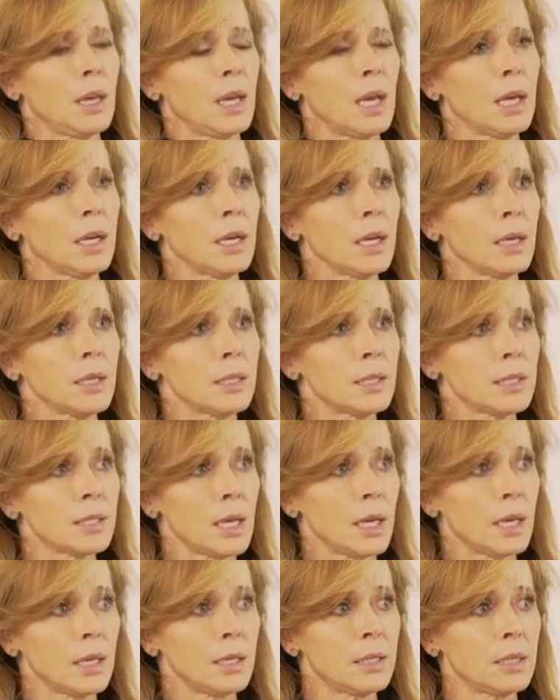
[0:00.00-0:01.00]
And I
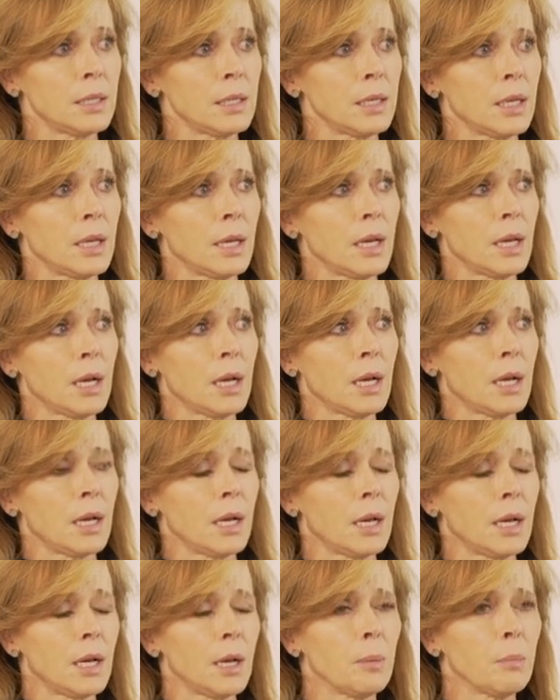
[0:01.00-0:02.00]
said,
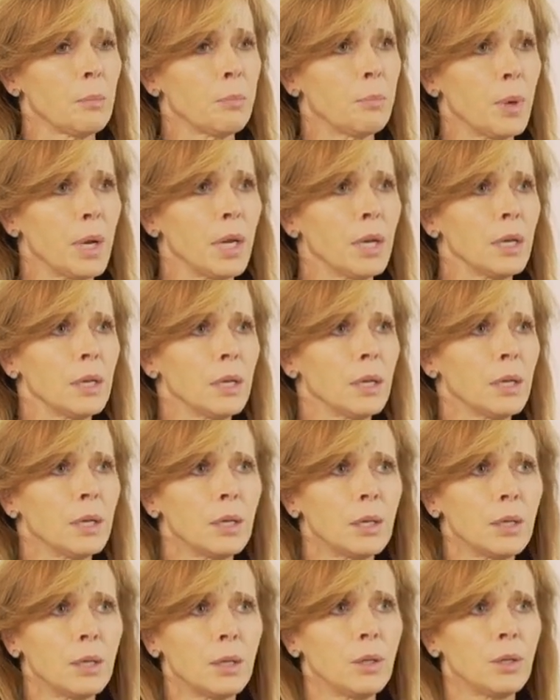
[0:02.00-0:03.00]
but
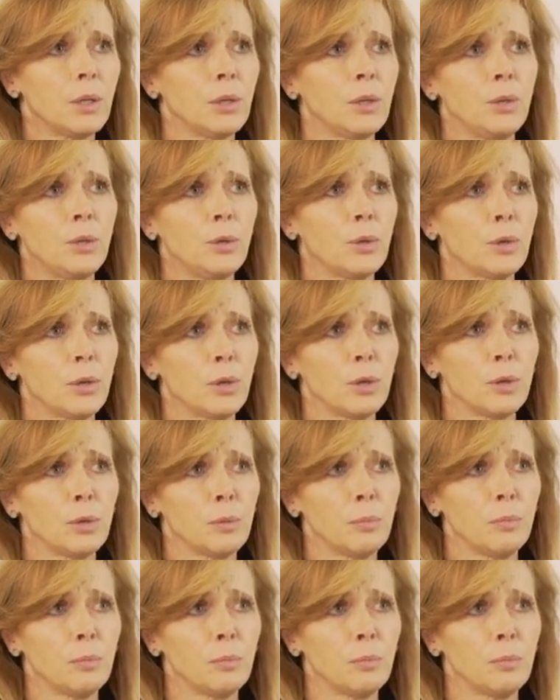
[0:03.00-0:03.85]
you're